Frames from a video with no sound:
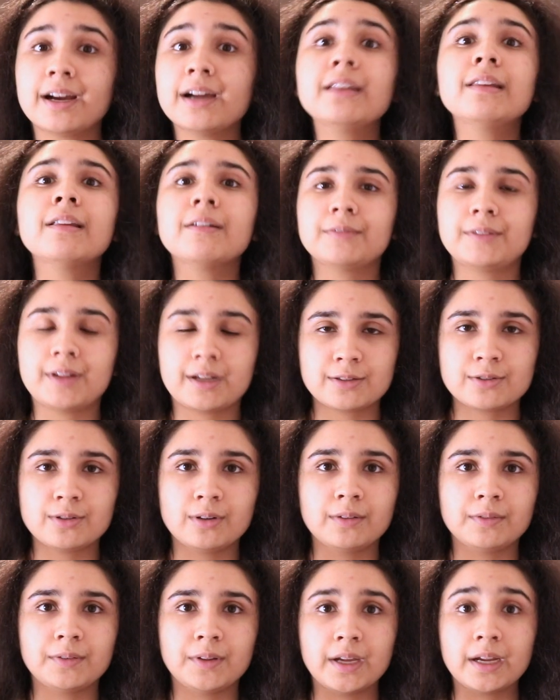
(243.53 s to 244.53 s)
I love that
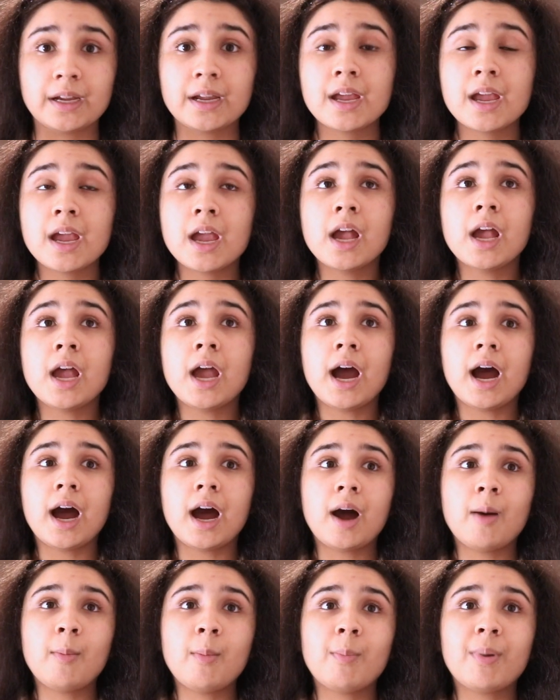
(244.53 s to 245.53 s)
sort of thing.
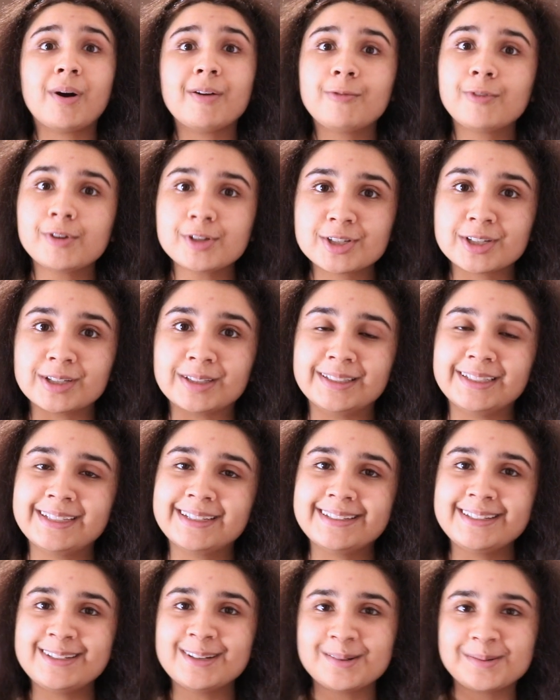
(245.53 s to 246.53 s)
But unfortunately,
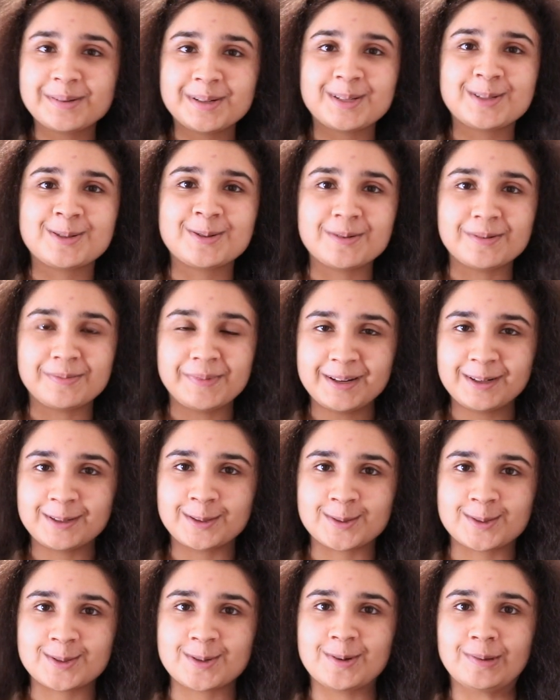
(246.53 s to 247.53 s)
in year 1 and 2 of
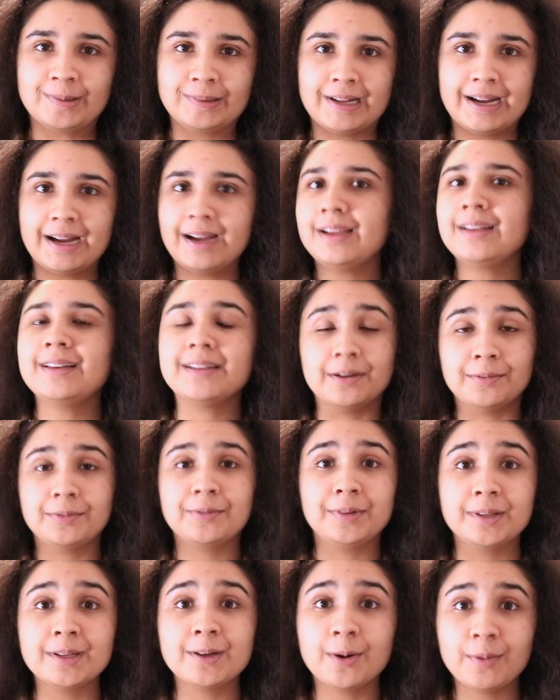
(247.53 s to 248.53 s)
medical school, I never
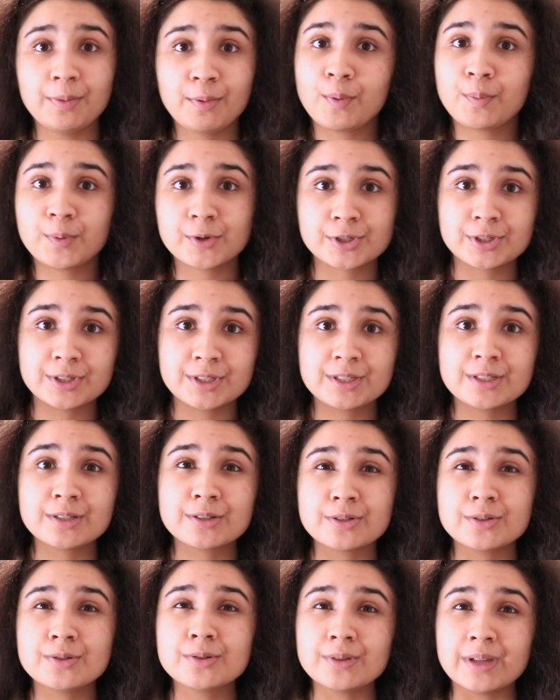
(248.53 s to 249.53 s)
really got the opportunity
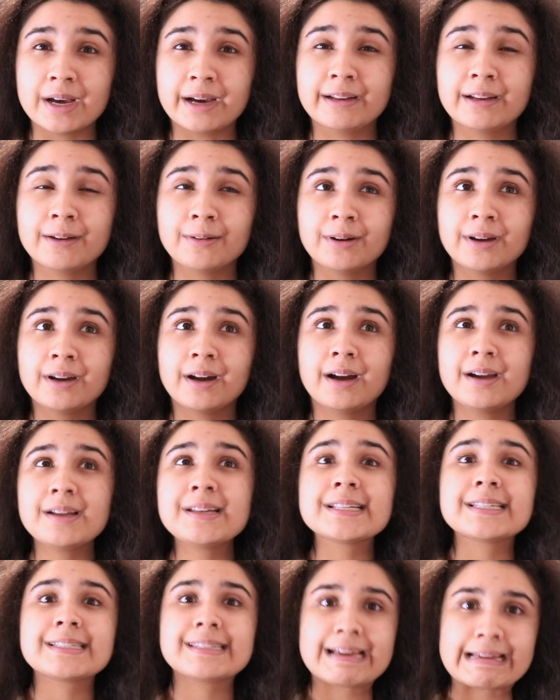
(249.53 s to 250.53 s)
to do that. Now, I
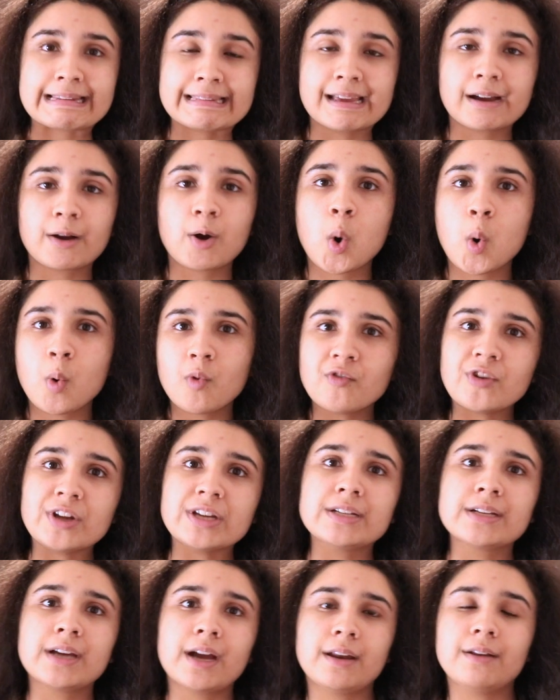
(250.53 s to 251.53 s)
understand that
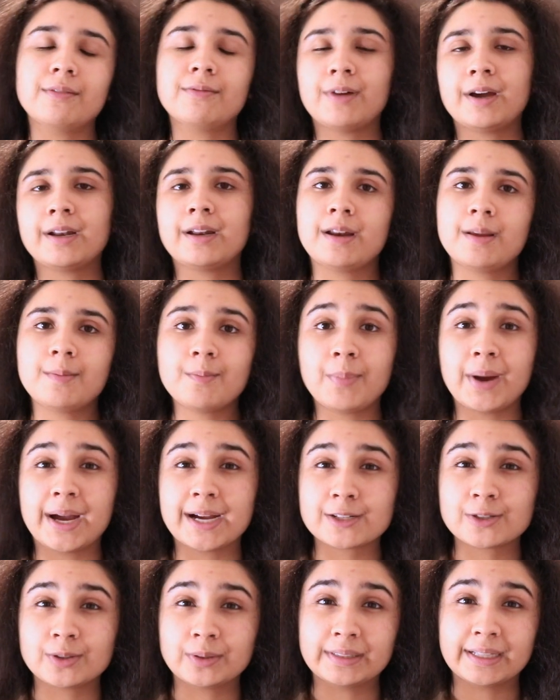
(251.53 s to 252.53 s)
COVID kind of had an
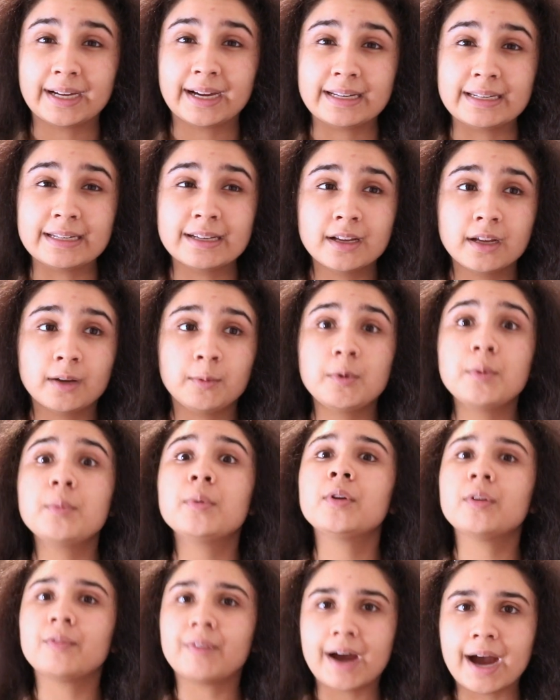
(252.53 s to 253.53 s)
impact on that, and we
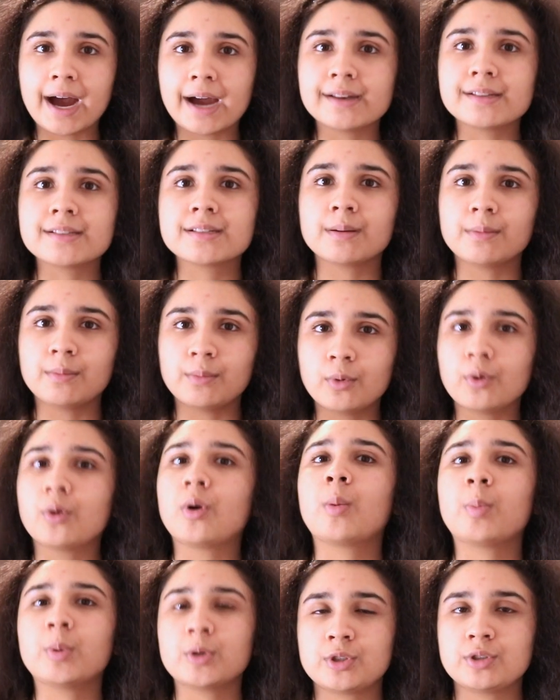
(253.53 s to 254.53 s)
would have had some more
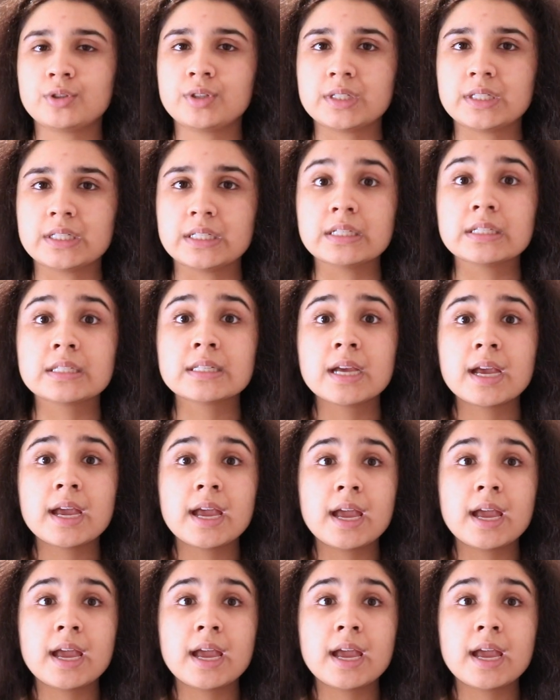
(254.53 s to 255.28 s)
opportunities.